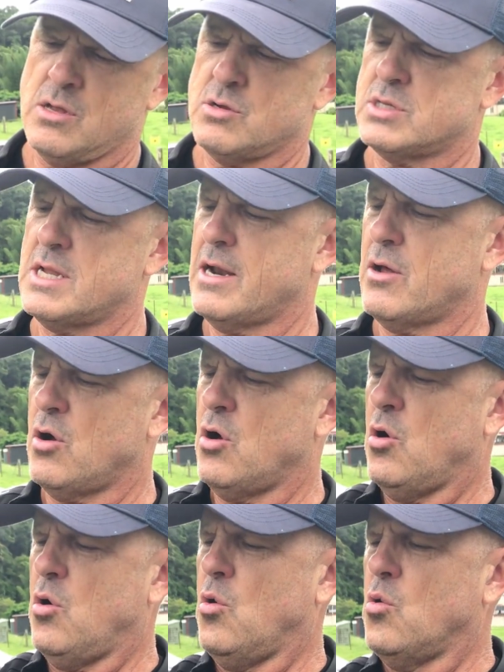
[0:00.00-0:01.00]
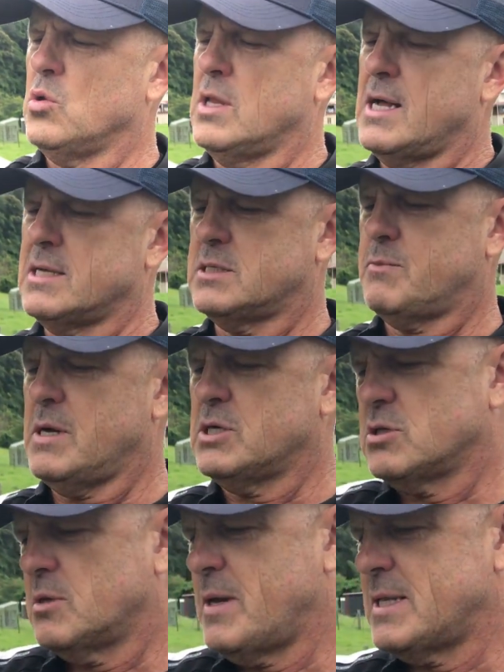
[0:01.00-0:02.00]
there's not a whole lot
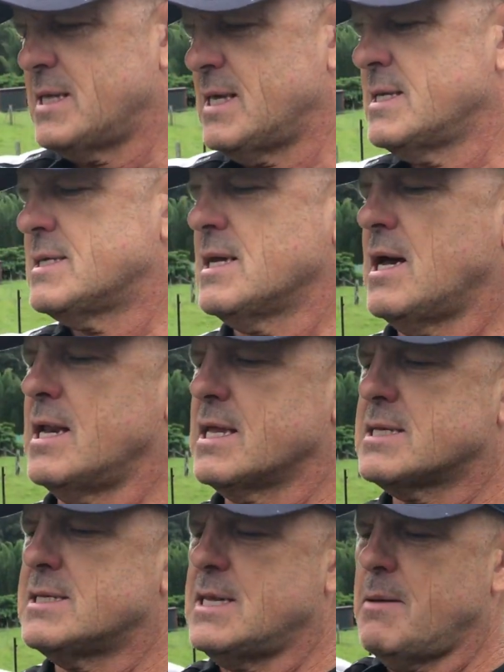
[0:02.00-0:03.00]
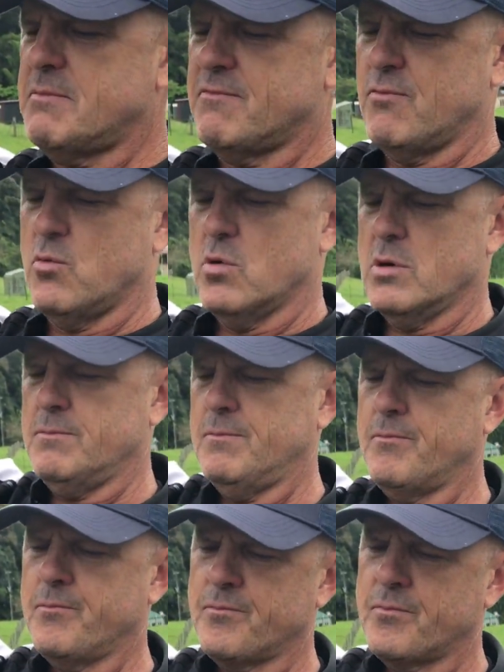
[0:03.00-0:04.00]
special about the inside, except for